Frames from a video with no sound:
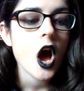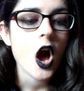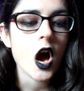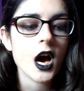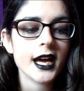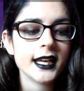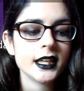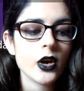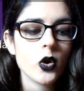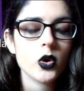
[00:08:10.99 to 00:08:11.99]

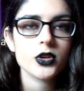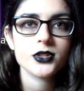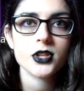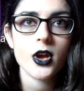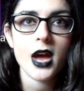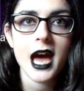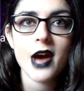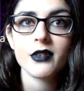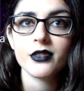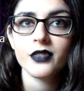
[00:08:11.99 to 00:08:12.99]
I also
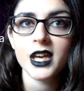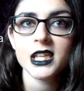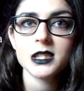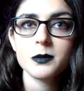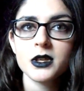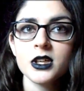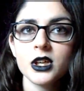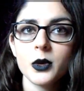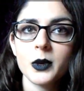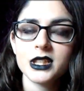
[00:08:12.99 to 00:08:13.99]
have a
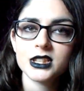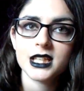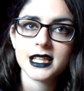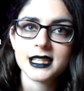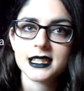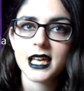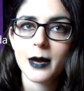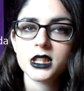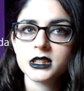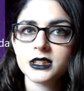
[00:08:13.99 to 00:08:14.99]
Facebook, which is
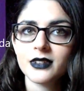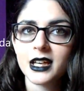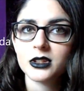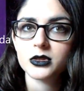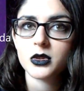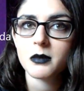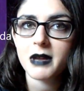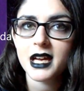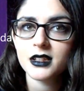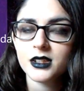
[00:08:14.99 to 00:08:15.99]
Alternative Angel
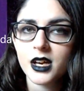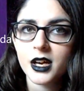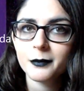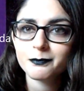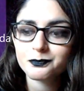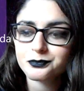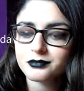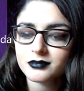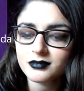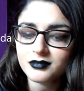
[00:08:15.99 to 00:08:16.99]
Amanda.
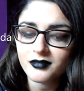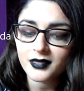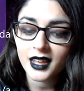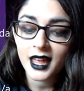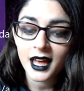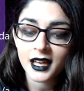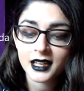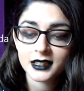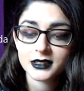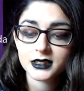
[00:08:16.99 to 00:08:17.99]

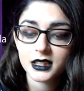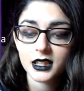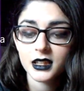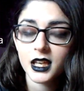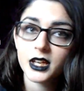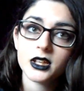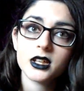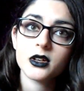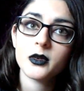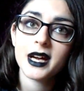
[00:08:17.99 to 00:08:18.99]
And like
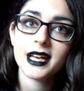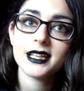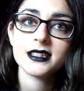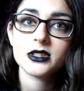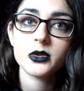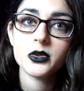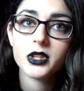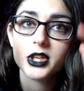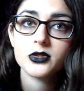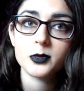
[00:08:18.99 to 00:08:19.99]
always, all
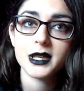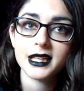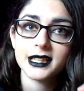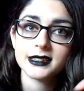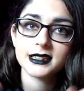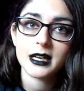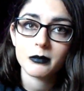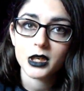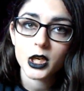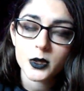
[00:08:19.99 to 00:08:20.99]
those will be linked
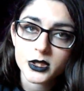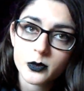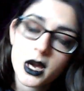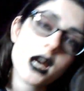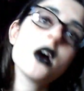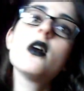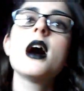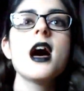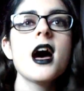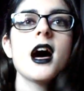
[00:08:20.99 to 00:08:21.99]
down below as well.
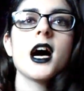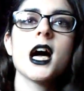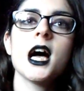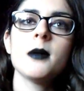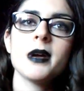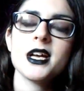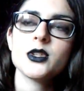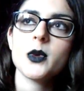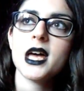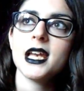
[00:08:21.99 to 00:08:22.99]
Um,
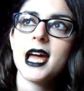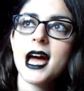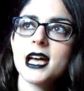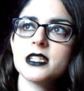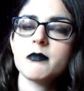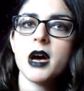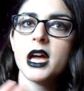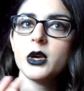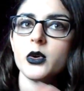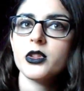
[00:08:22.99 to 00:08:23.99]
as well as
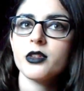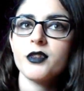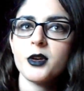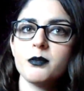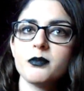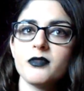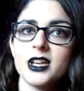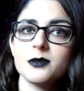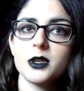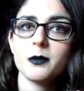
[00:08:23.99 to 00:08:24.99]
my author
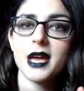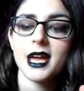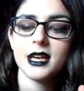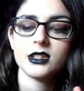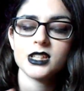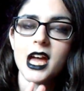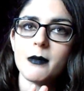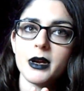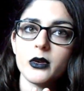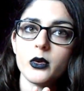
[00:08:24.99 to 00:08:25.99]
Facebook page
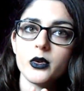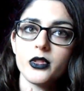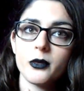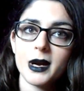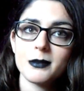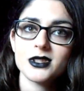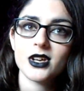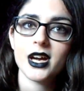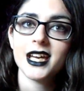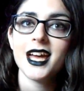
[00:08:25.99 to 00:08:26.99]
and my author
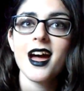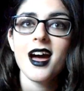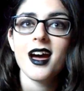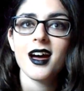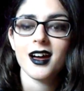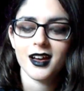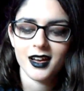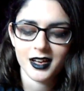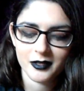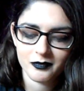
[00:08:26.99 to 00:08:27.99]
website.
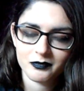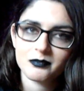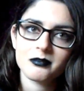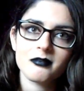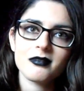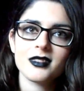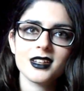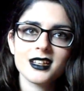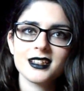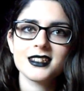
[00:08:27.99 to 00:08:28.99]
Um,
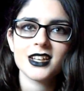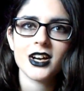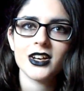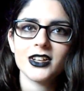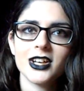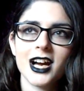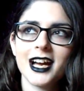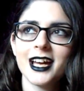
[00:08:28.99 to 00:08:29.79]
so, uh,